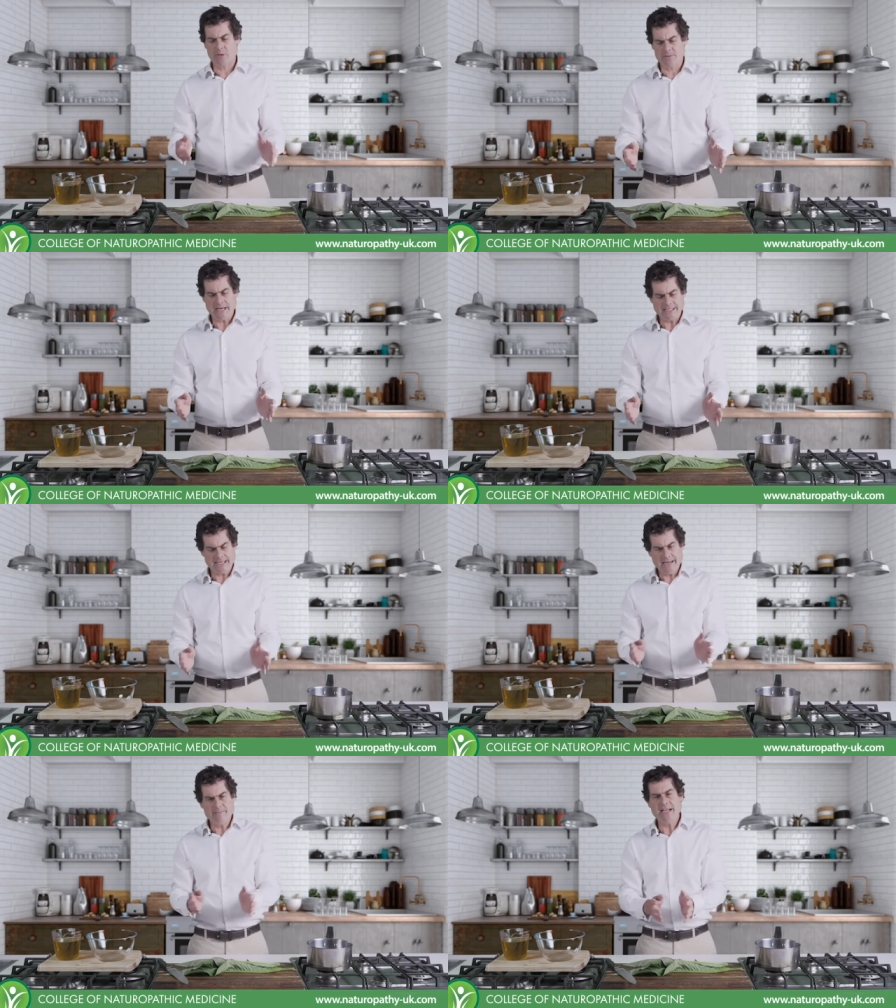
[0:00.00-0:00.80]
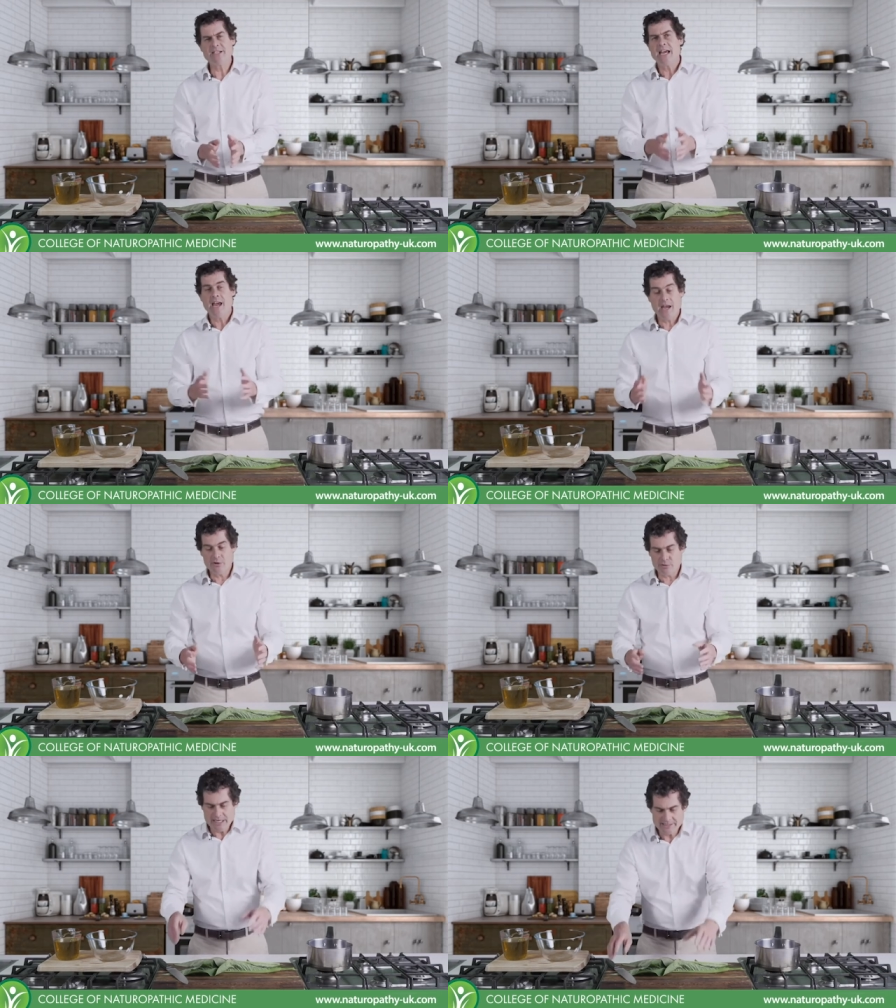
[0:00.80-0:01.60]
which basically means
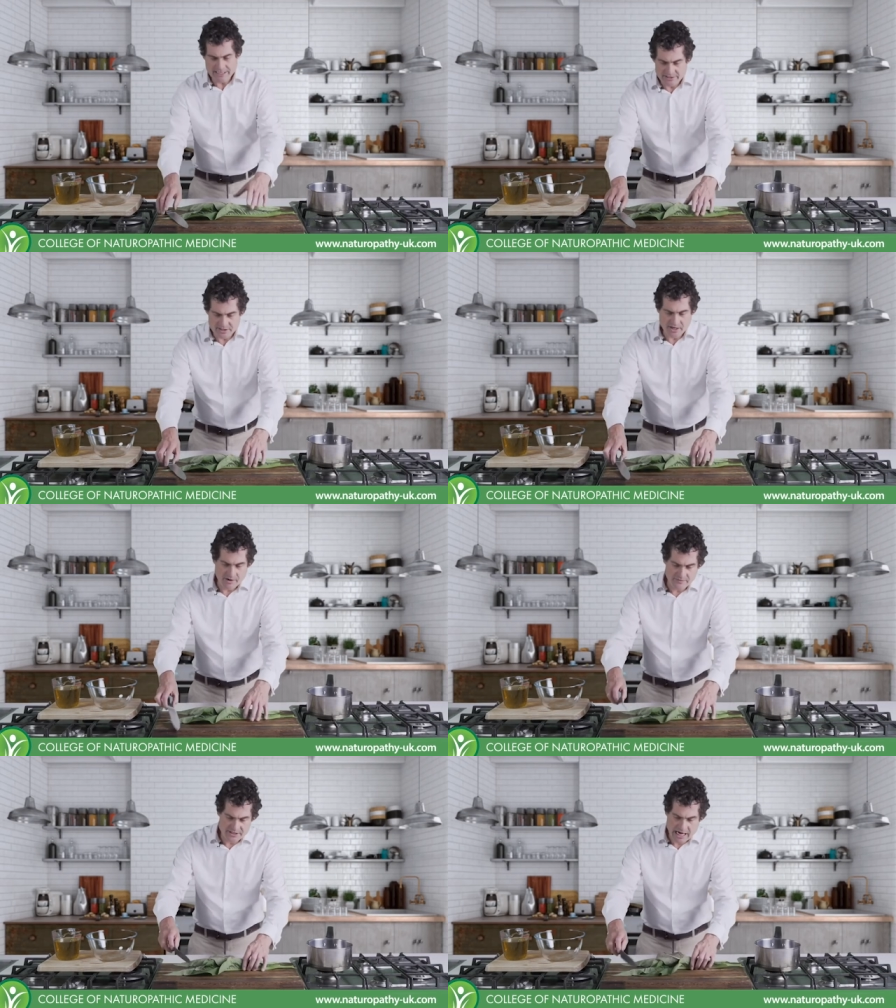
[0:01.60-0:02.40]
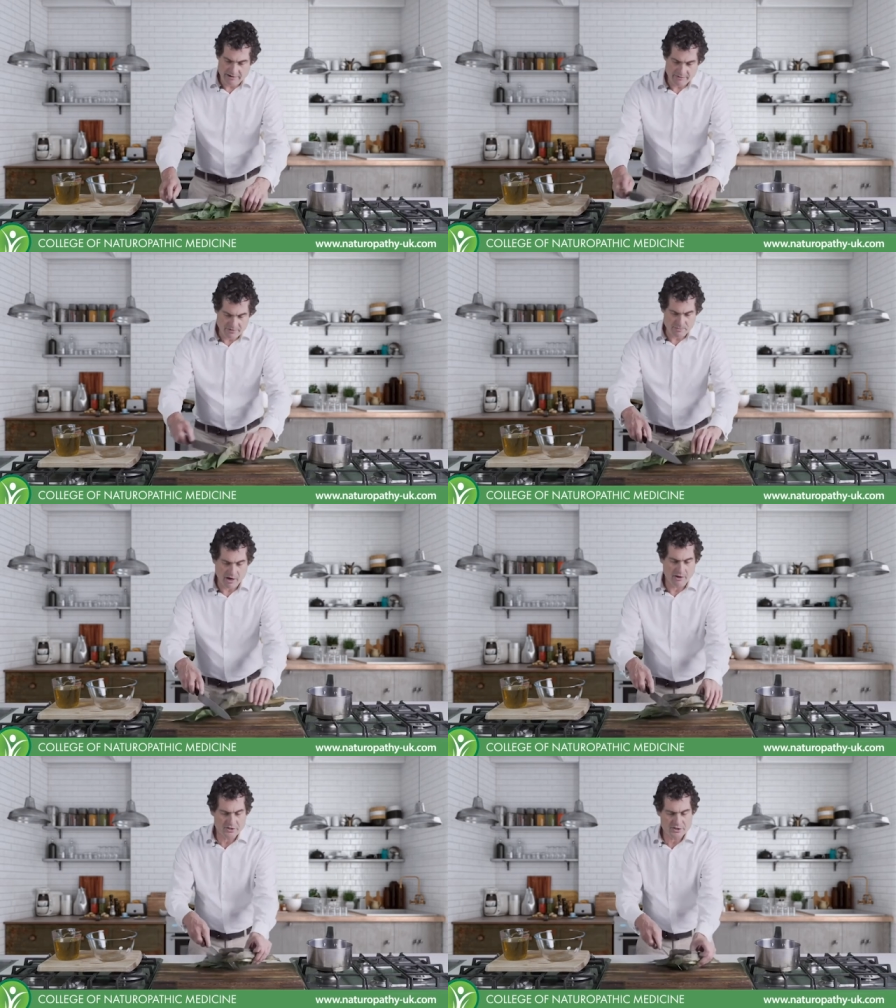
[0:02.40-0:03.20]
increasing the surface area of the
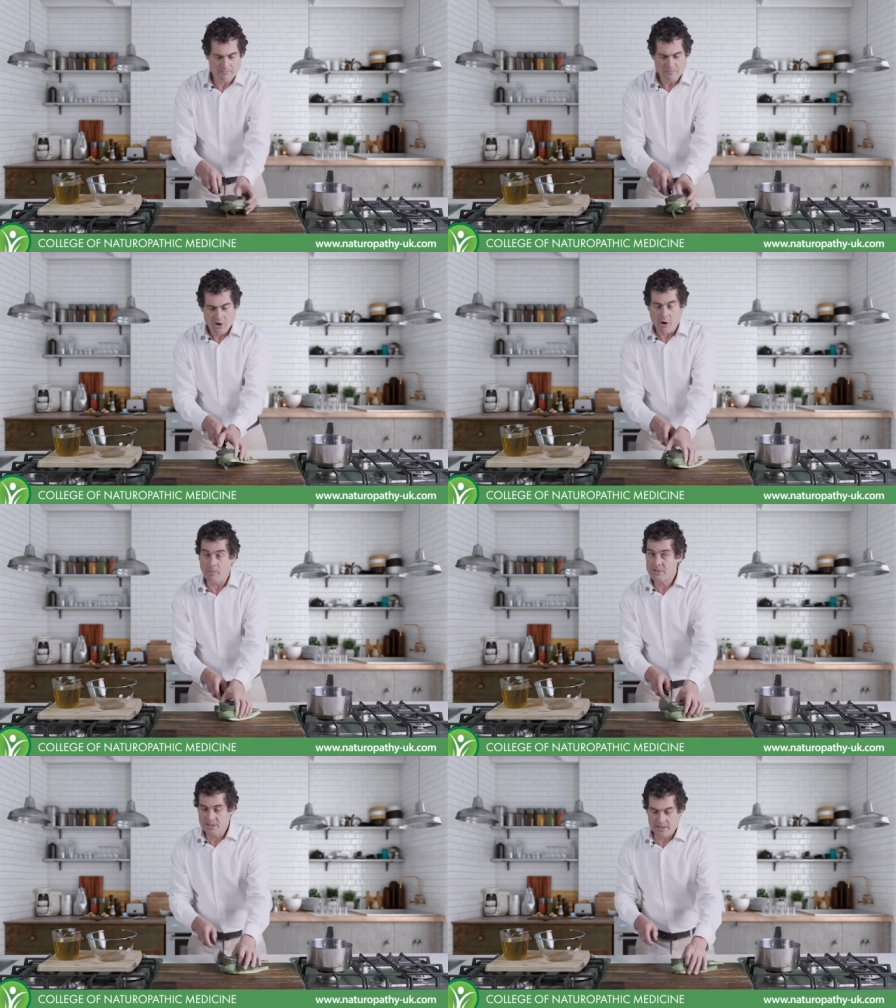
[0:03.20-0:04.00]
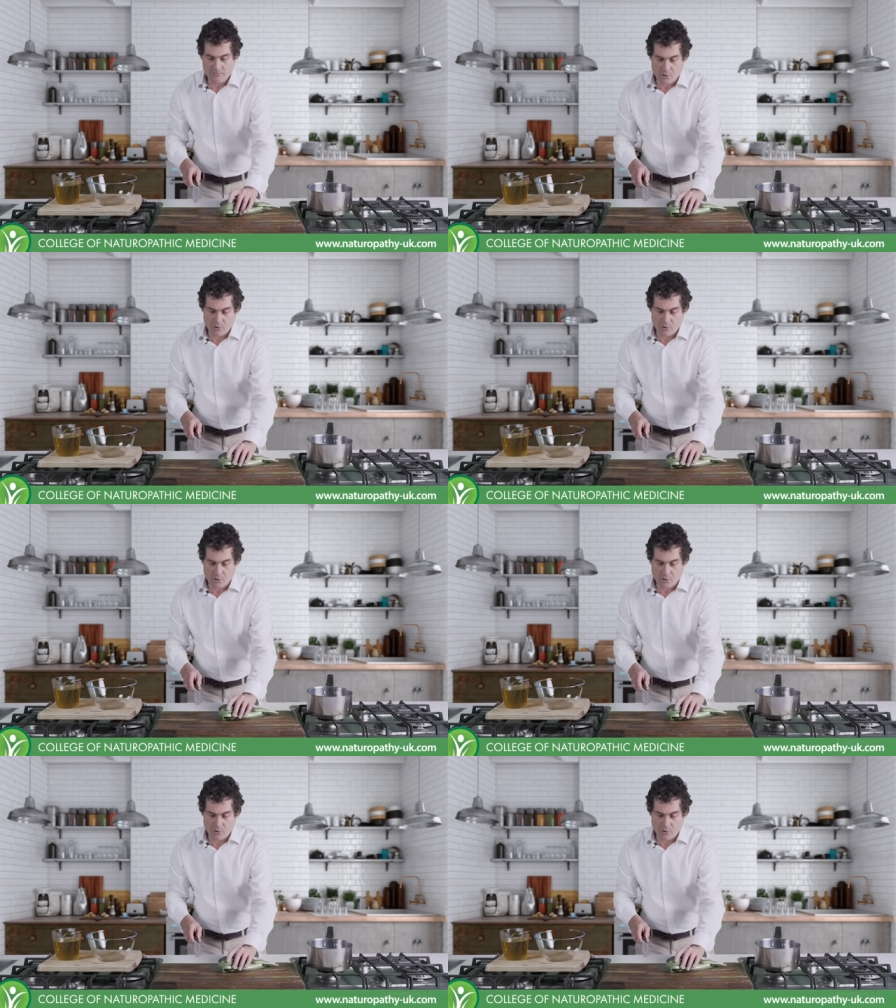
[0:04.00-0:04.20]
plants. Obviously, I've